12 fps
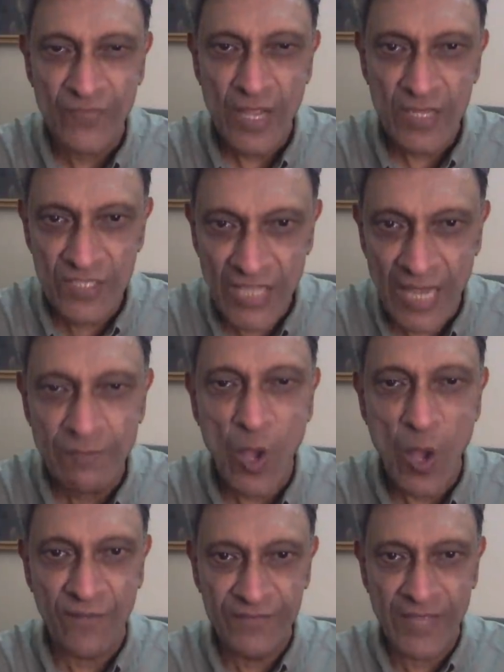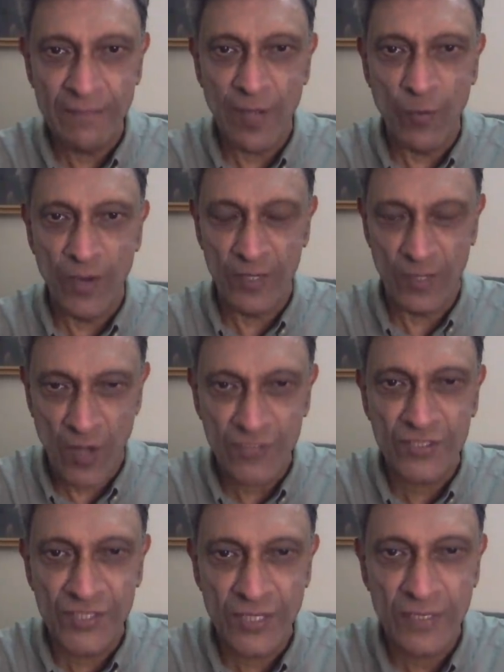Some of them were on
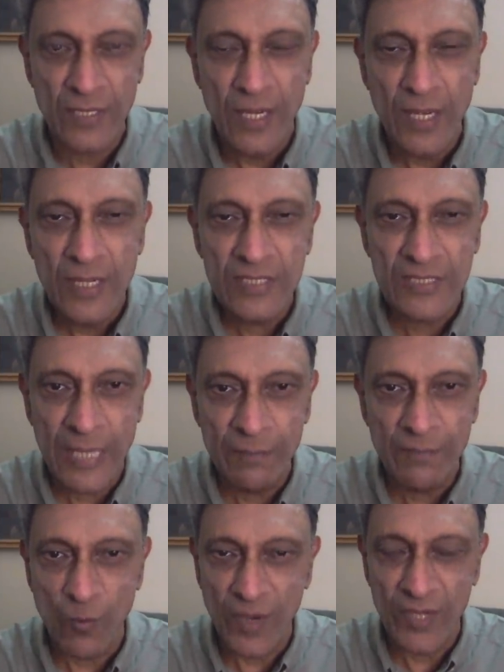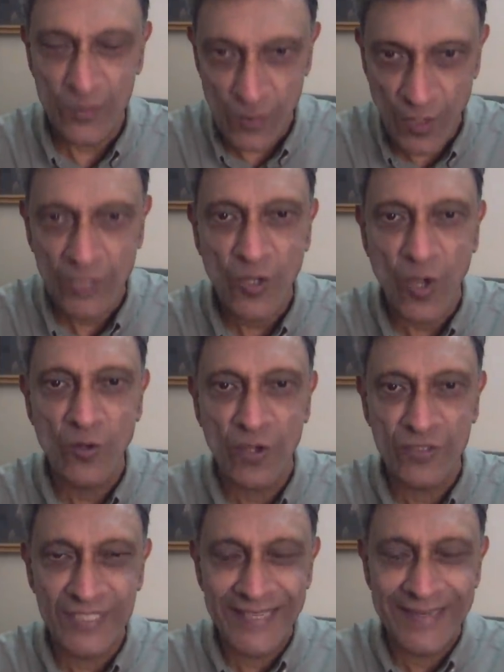oxygen, some were not on
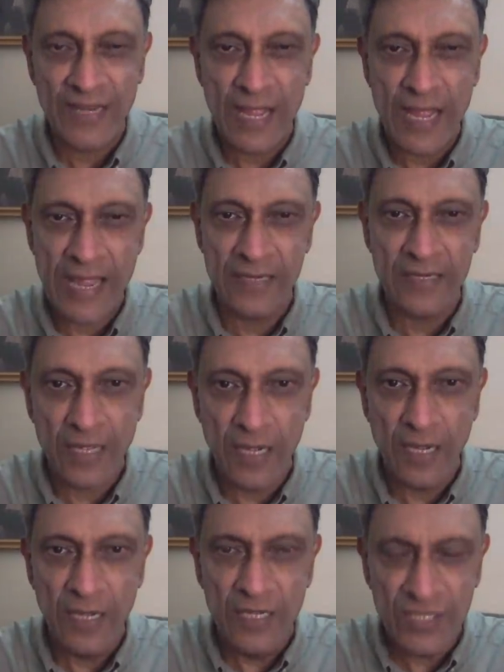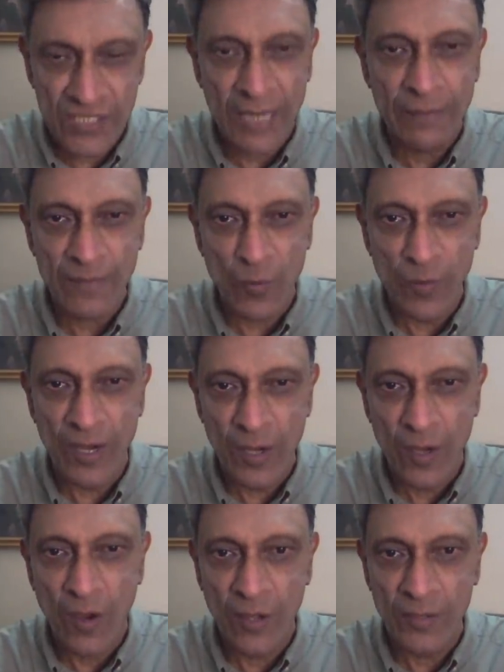oxygen, and some were
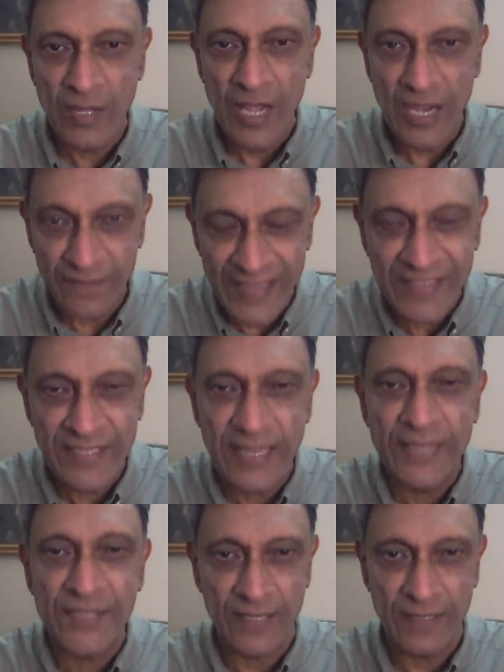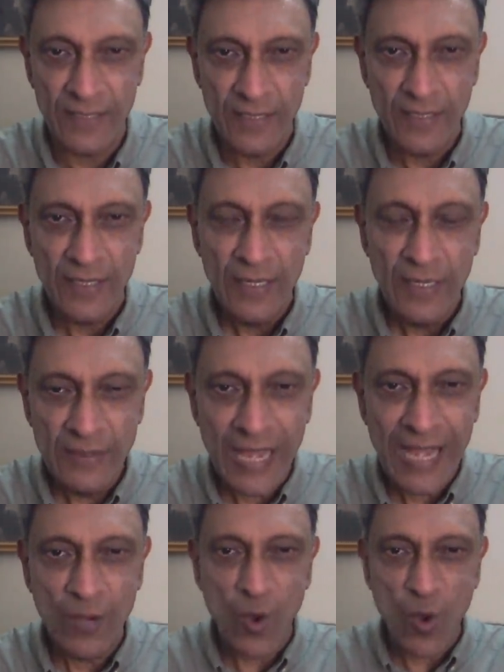on a ventilator.
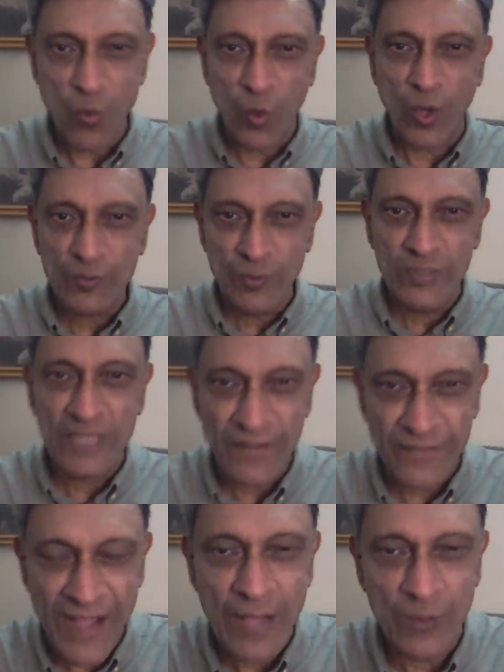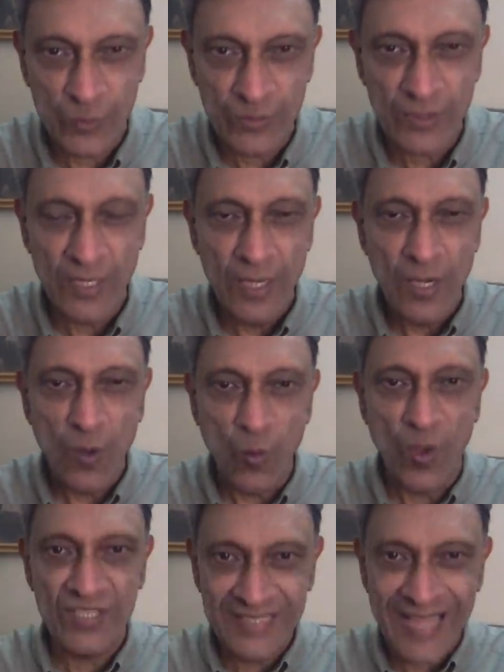Now, what was found
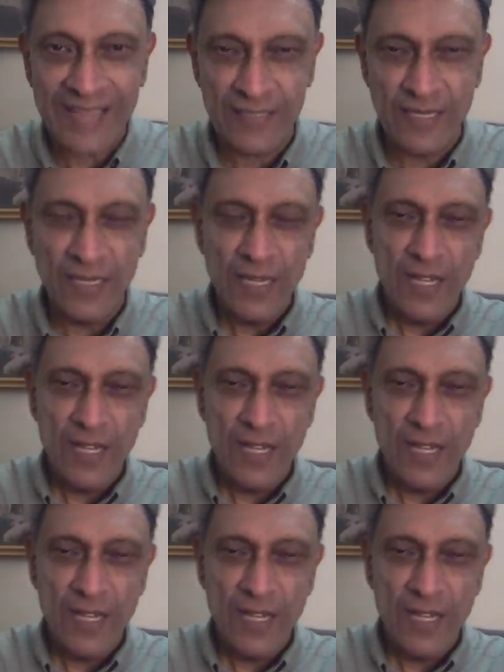was that